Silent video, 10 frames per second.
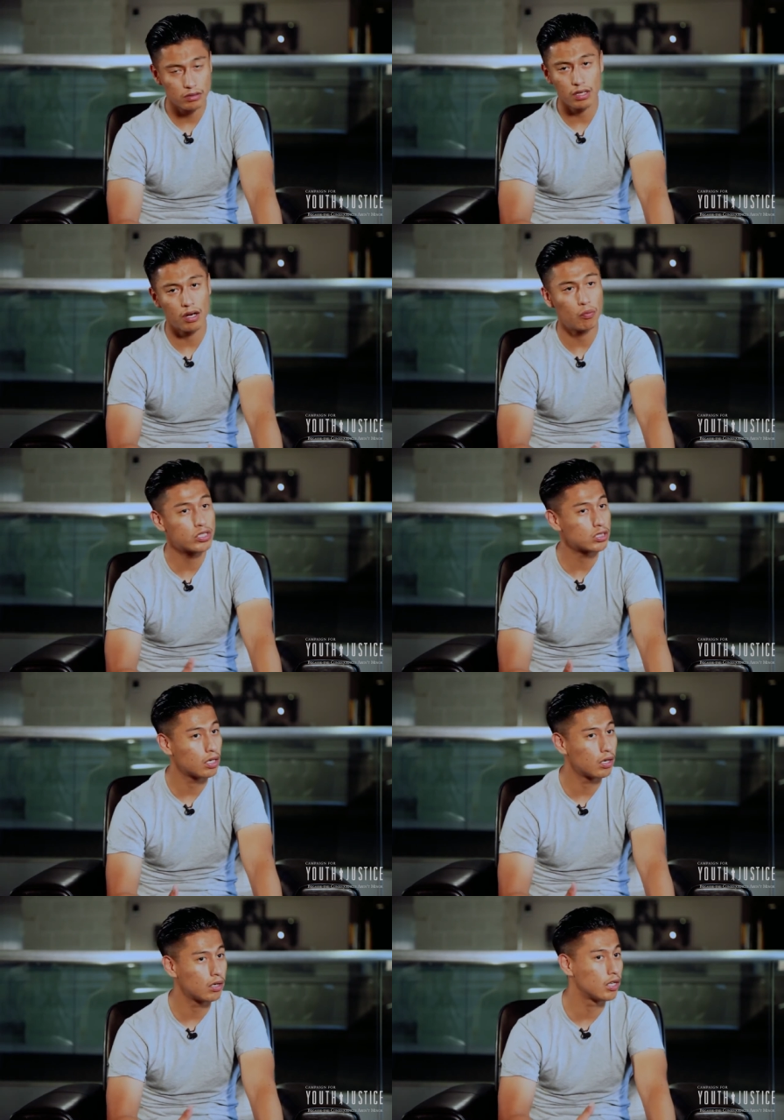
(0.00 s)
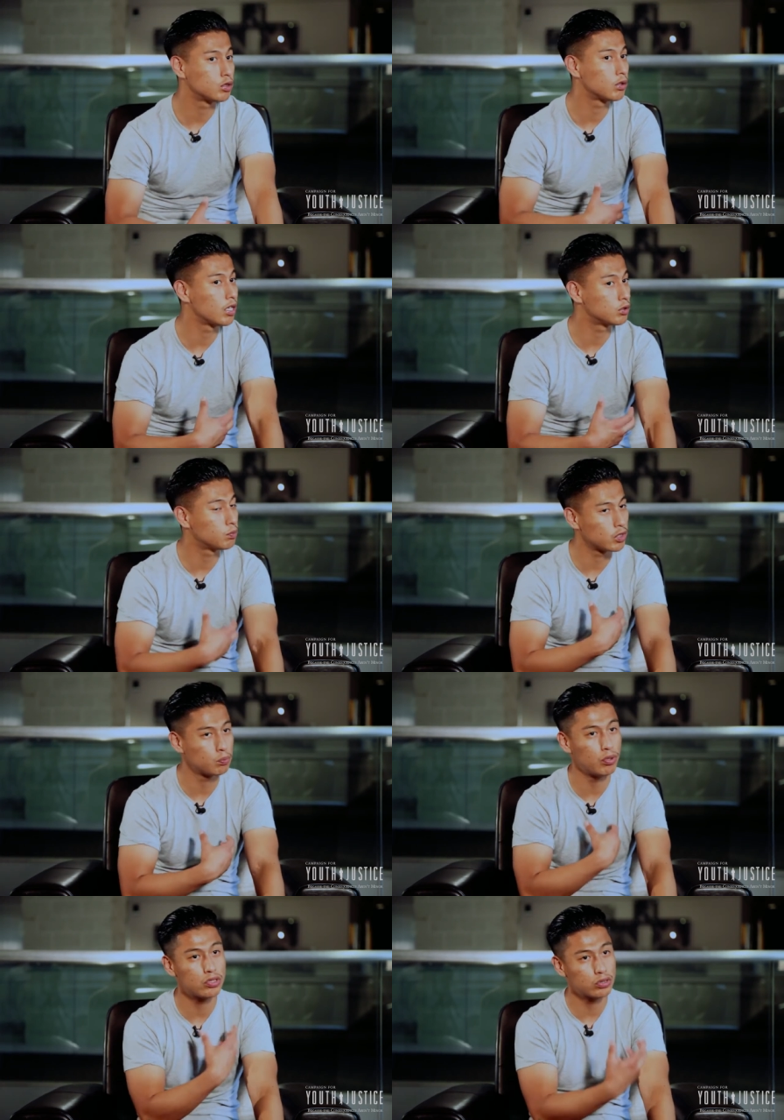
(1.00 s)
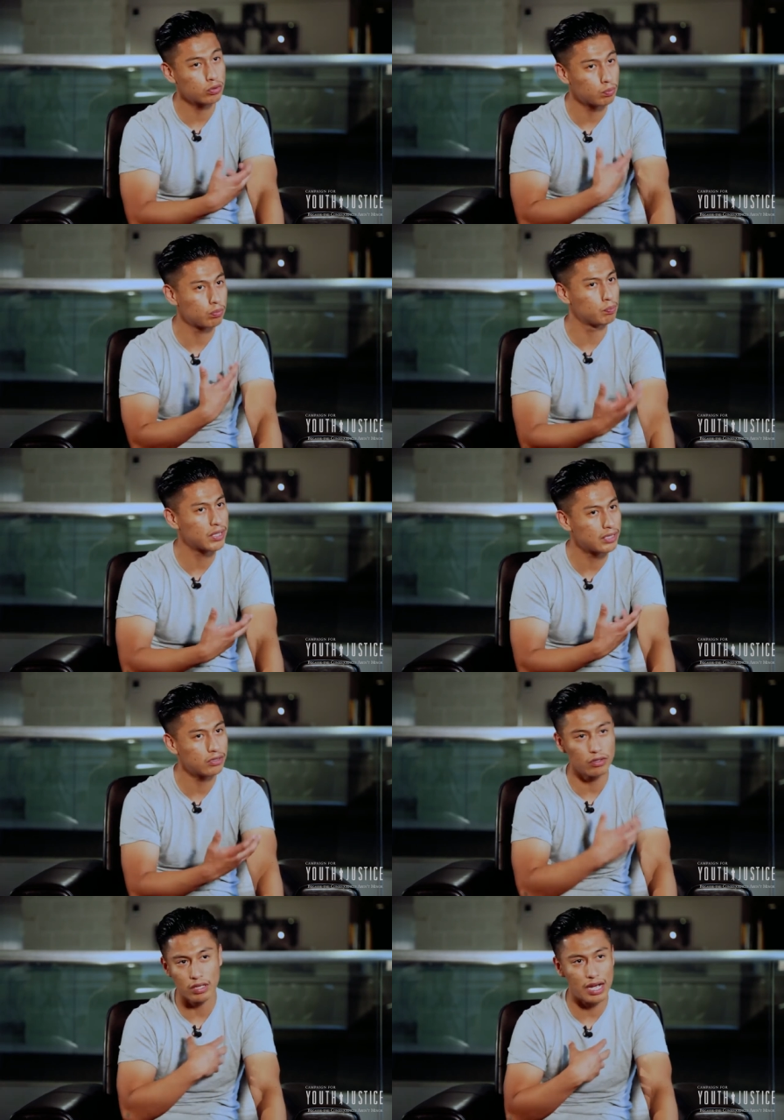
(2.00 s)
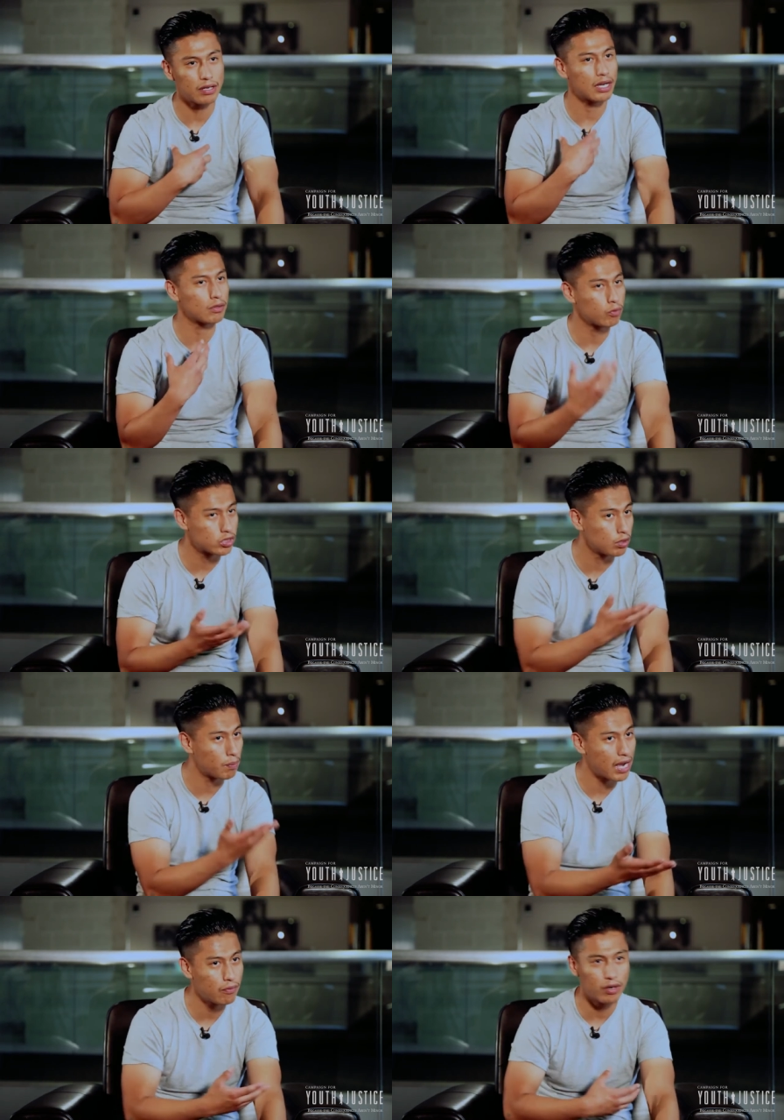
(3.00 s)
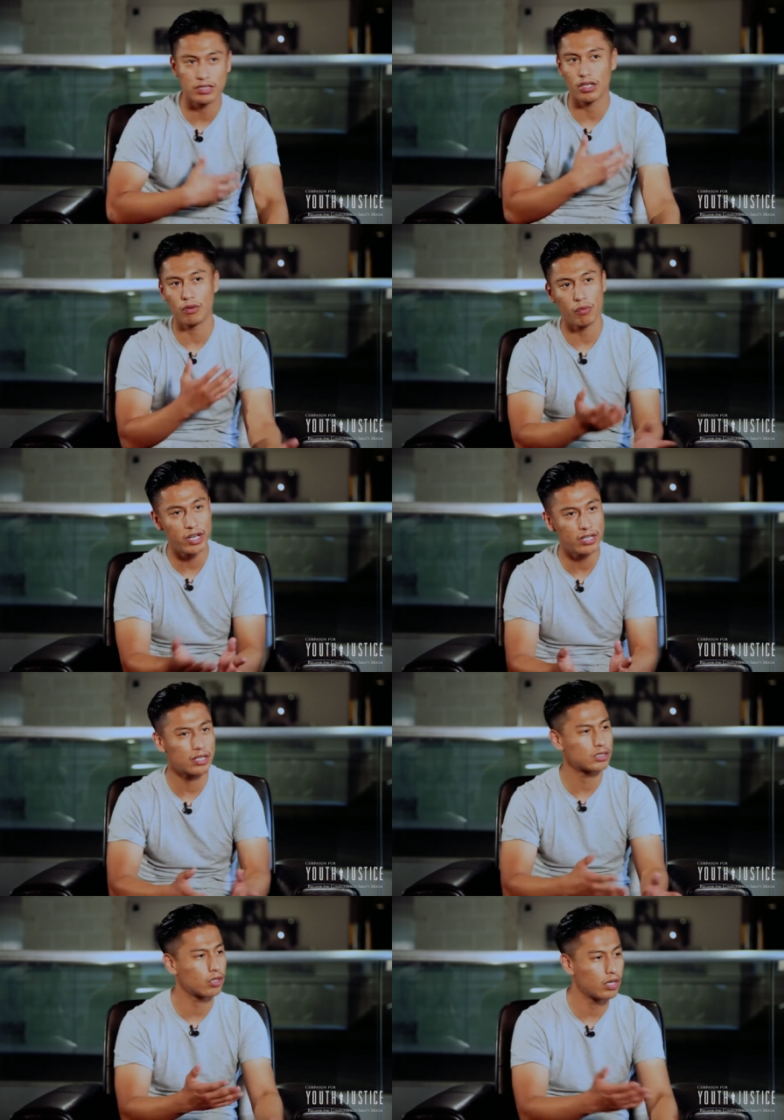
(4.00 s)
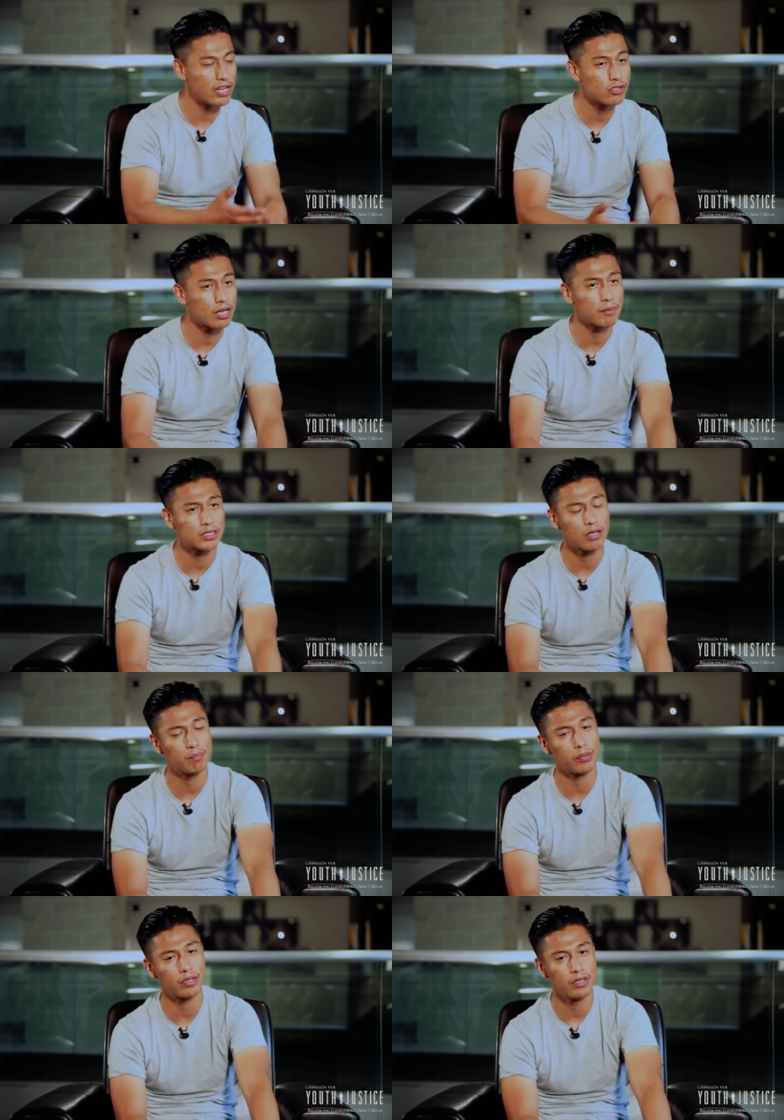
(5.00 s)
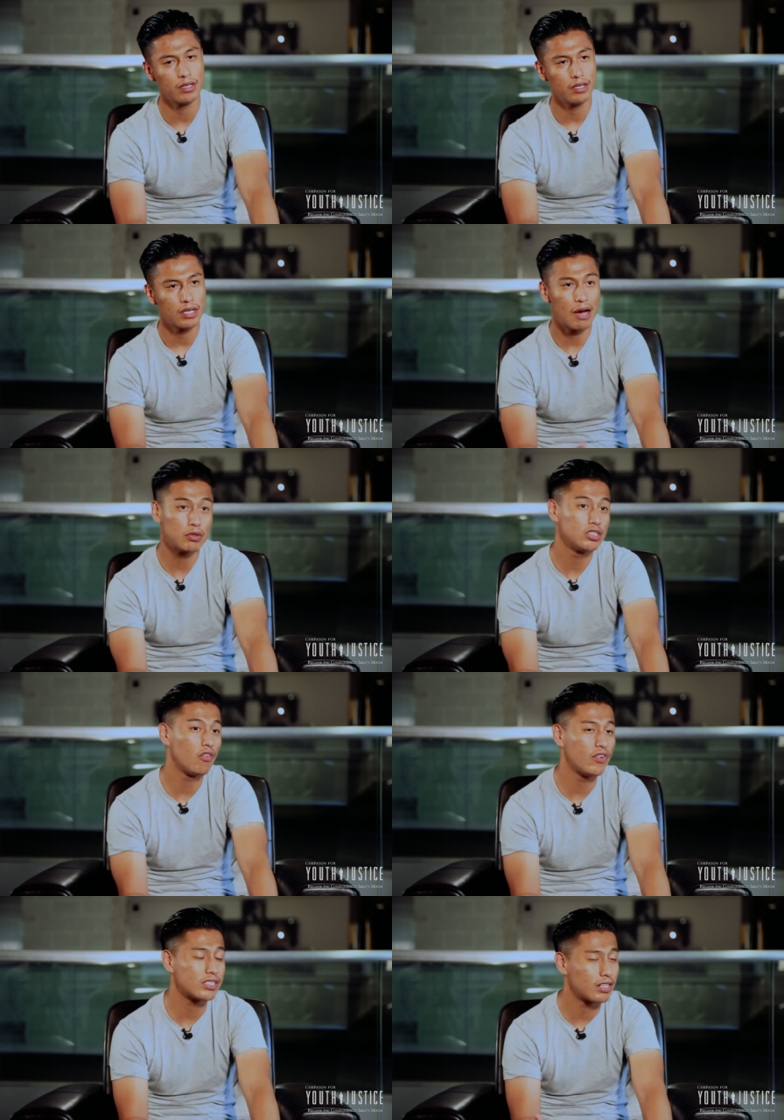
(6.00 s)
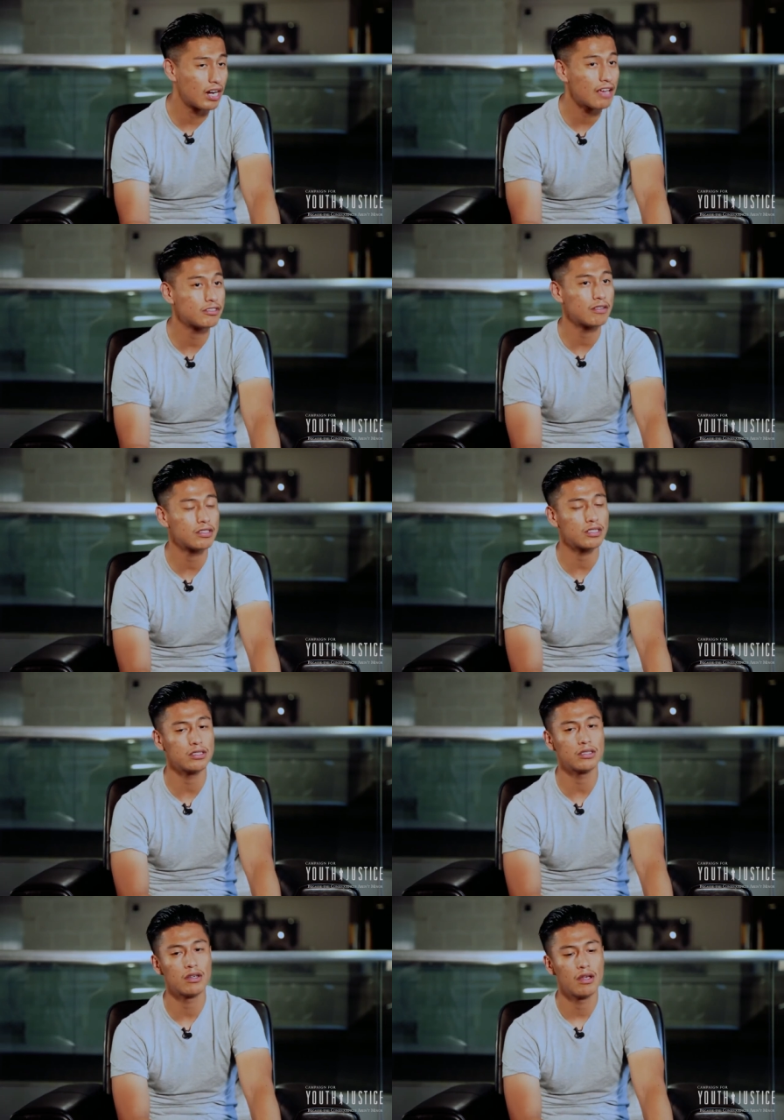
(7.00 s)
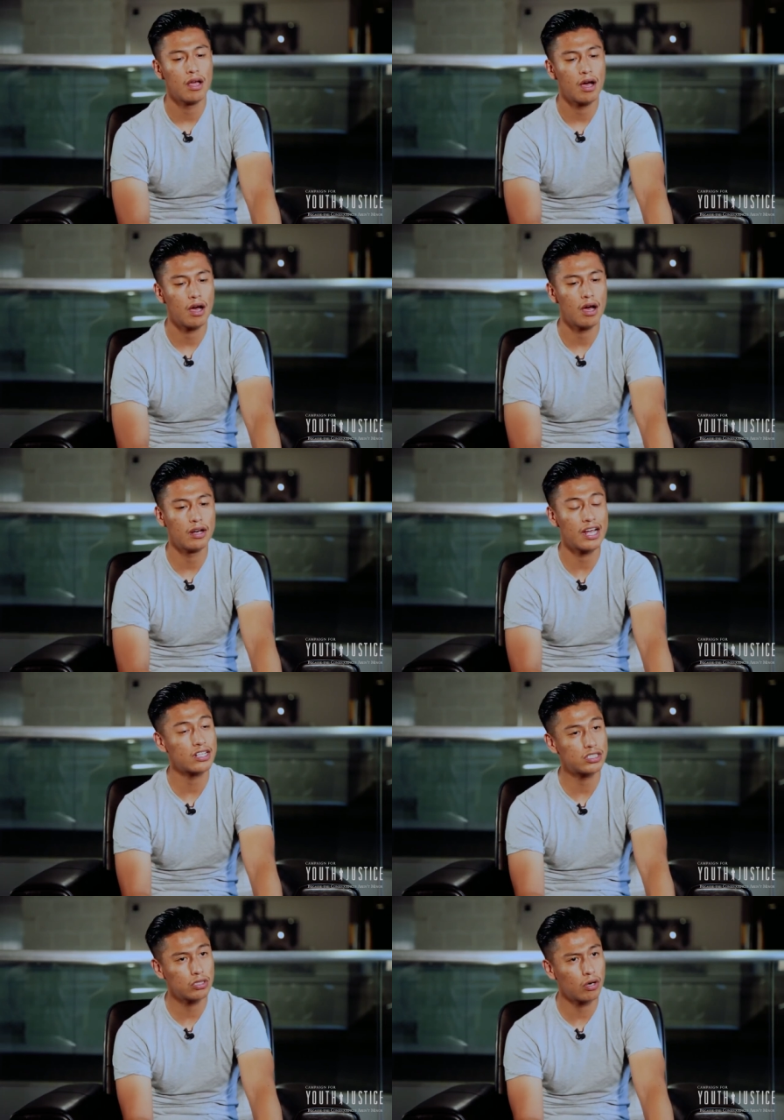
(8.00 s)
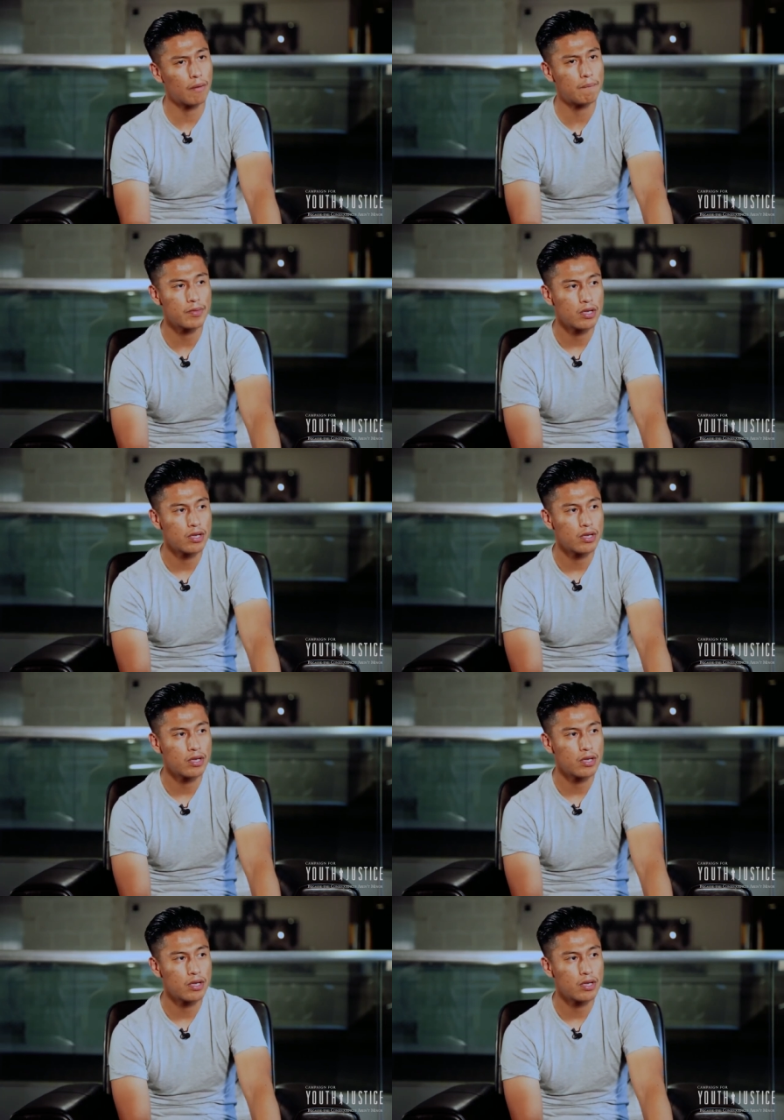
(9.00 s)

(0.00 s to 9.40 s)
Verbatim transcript: uh, reached a, a, a, spiritual being, you know, I, I, reached the Bible, I started reading, I started educating myself, but I was still facing a life sentence. Uh, not until um,